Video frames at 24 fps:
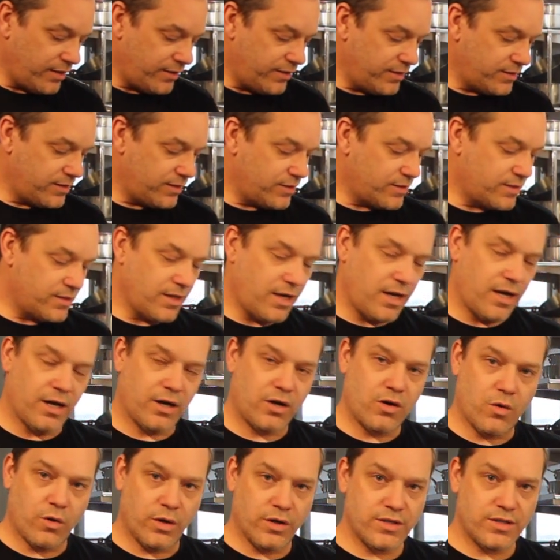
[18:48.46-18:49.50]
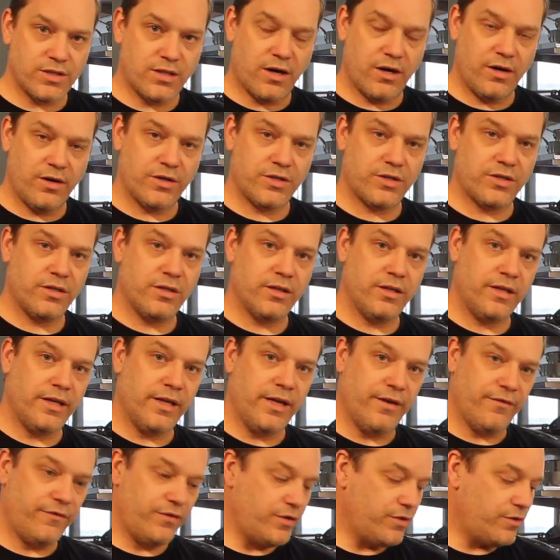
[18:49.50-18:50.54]
this is cornstarch.
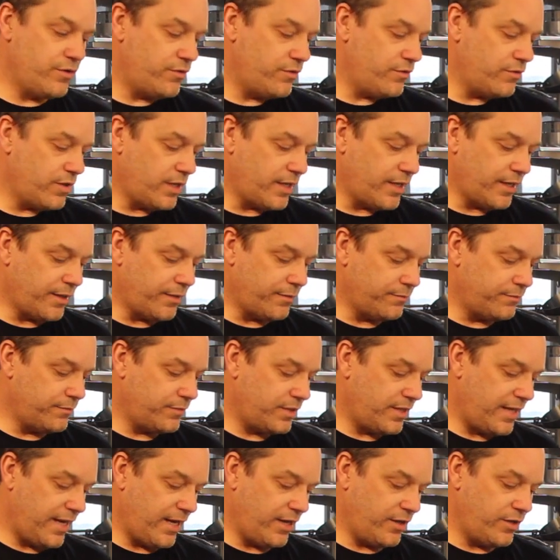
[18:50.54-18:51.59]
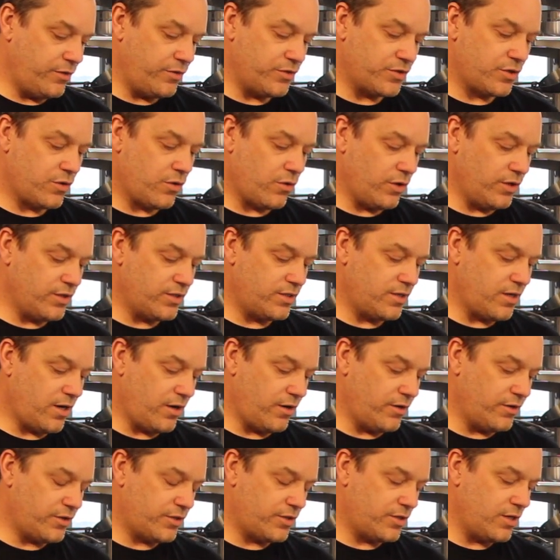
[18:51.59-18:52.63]
If you can't use
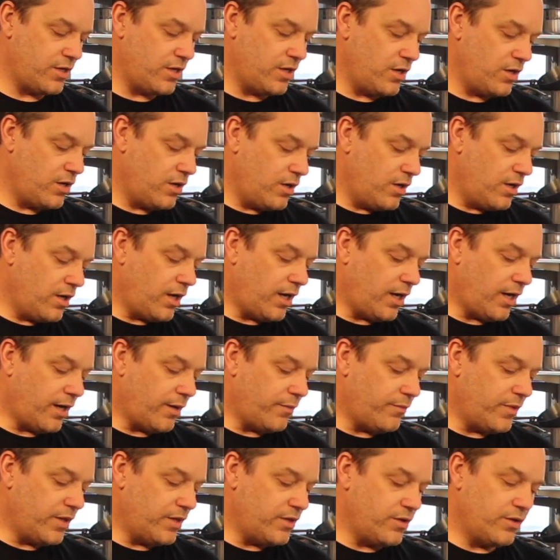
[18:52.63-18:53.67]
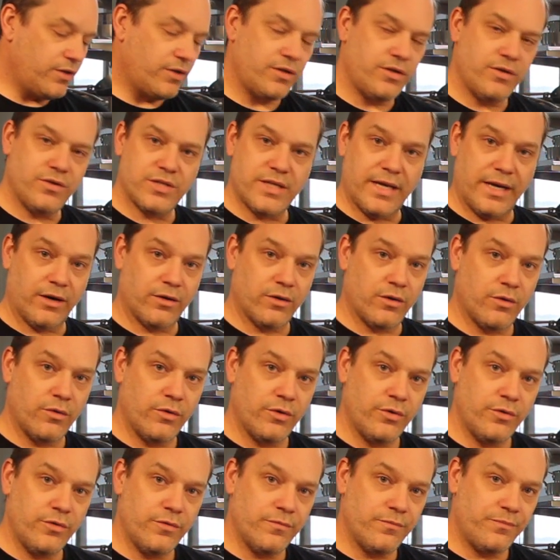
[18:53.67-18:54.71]
cornstarch, then you could use
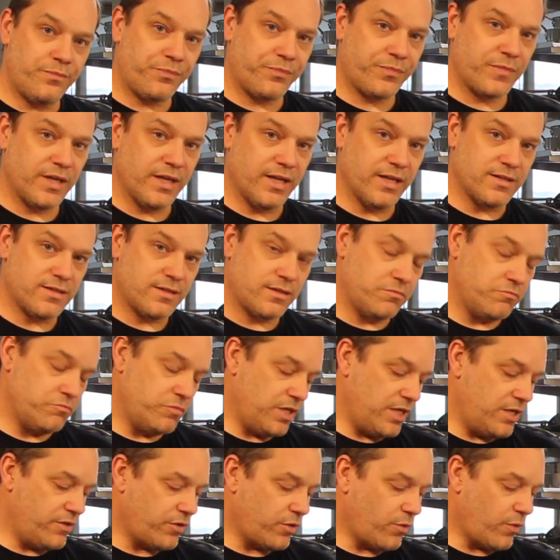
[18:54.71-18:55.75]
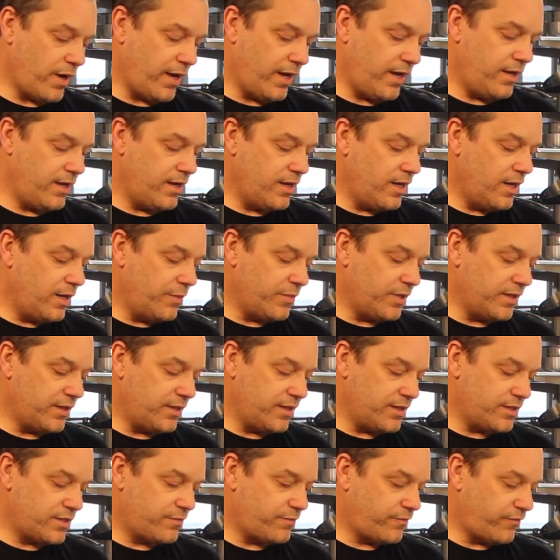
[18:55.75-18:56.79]
arrowroot. It's either way. But
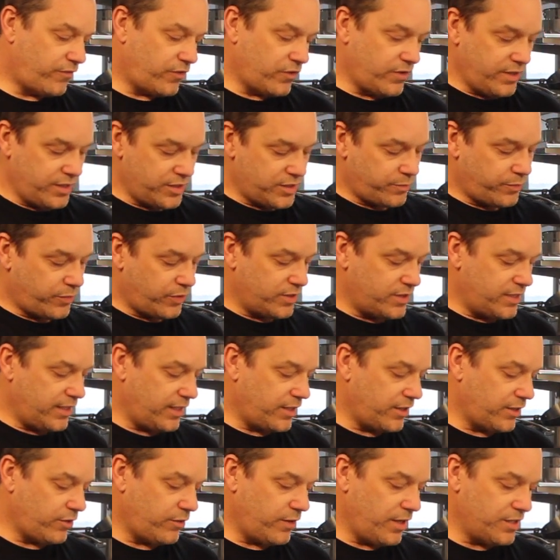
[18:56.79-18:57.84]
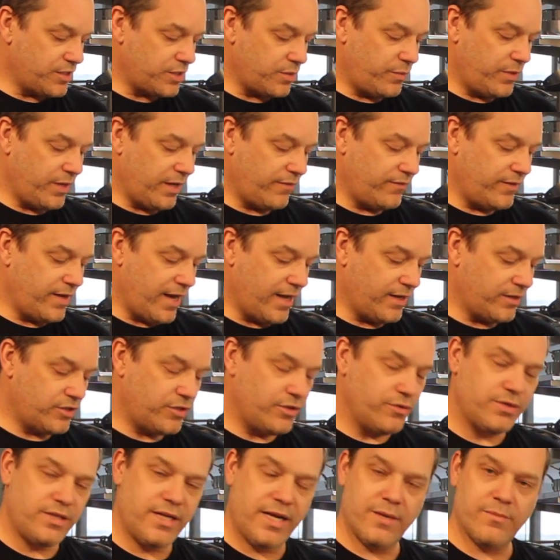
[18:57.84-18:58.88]
for this particular recipe, I've got
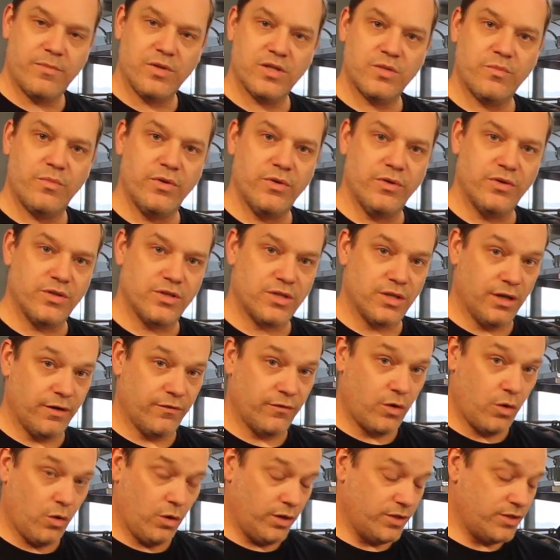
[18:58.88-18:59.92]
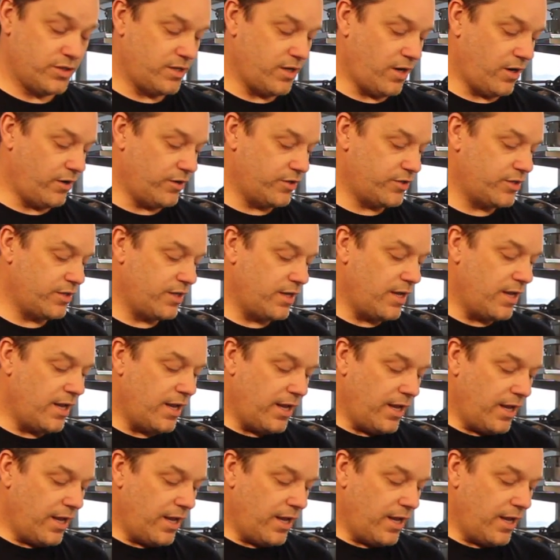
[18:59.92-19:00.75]
2 tablespoons of cornstarch.